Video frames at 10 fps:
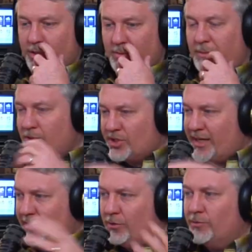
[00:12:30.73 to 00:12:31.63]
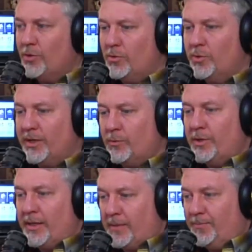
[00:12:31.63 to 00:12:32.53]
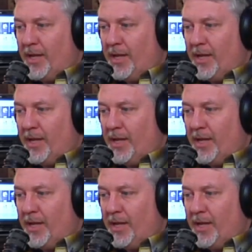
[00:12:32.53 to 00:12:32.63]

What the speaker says: I'm just saying overall when it